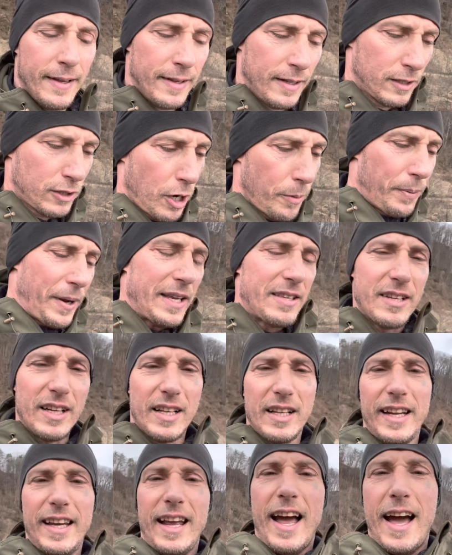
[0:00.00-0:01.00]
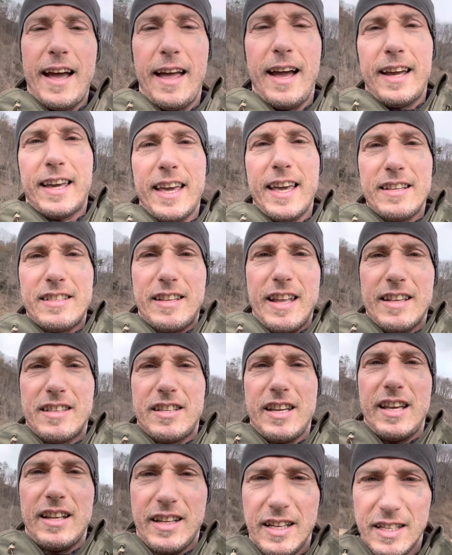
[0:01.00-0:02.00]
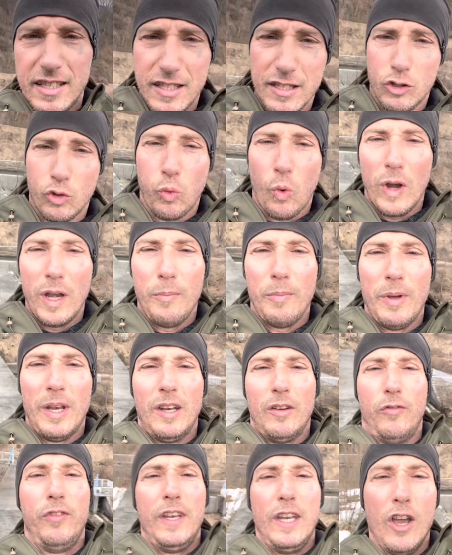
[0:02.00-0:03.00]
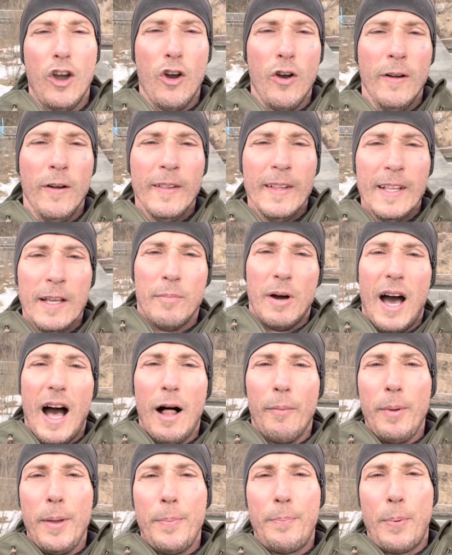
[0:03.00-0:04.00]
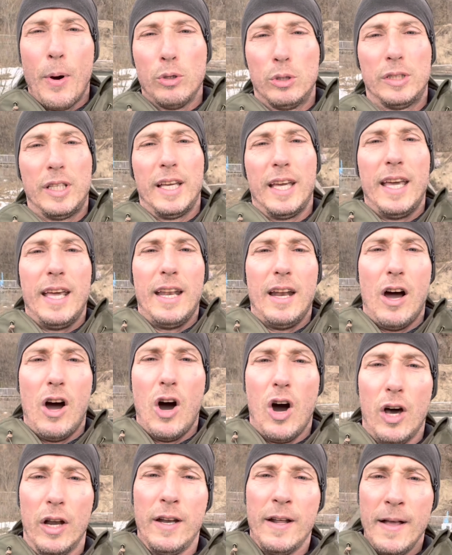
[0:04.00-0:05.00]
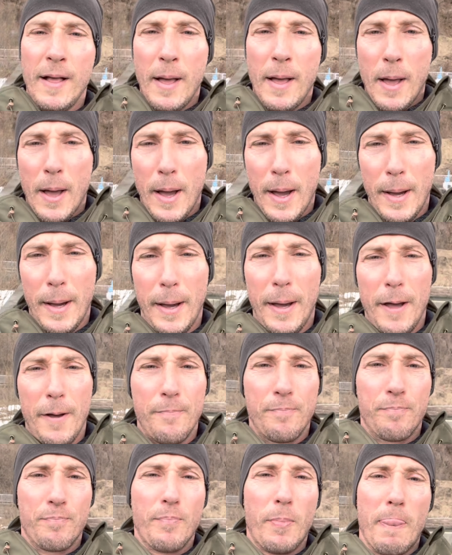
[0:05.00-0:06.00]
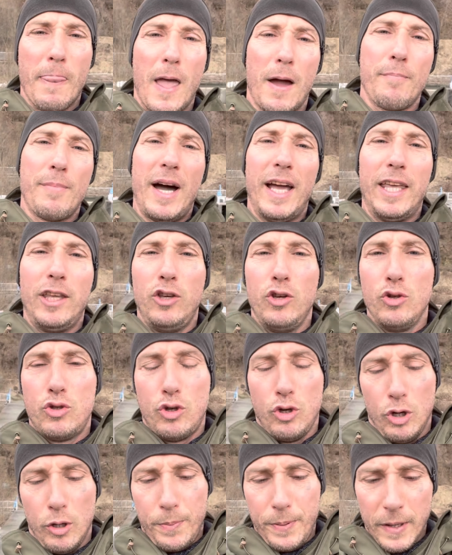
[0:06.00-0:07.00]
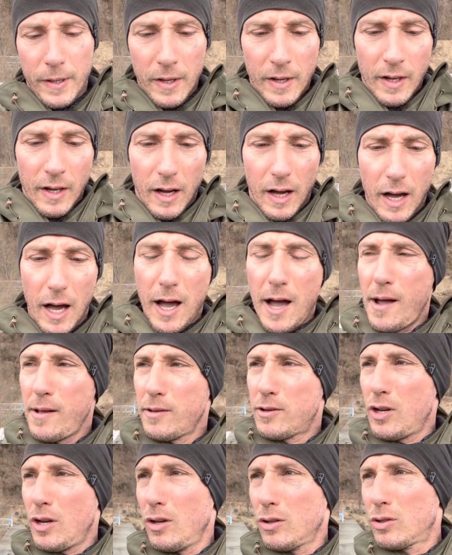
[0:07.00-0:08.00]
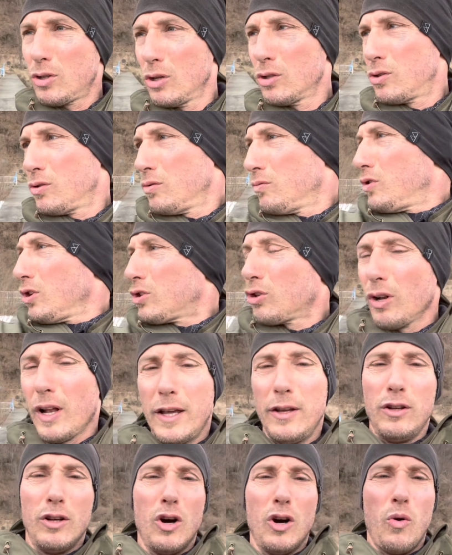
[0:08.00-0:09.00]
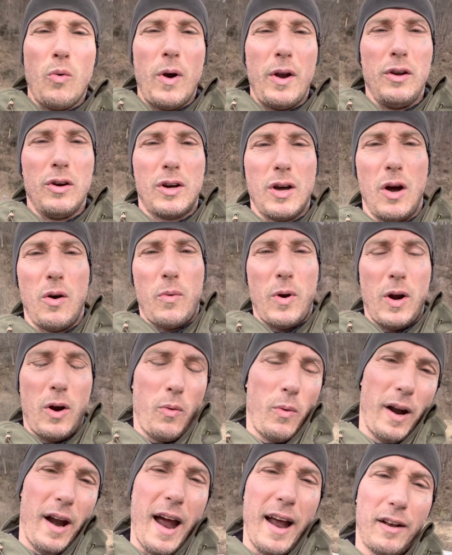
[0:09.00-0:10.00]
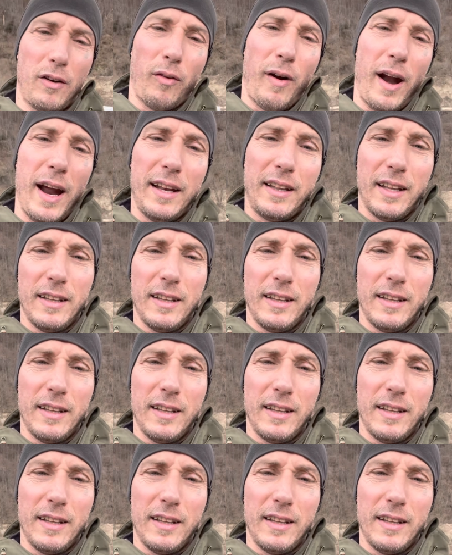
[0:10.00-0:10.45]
So basically, I guess that's it. This is a 20-minute video, but I'll be posting it on my YouTube. Just to let you know where we're at, right?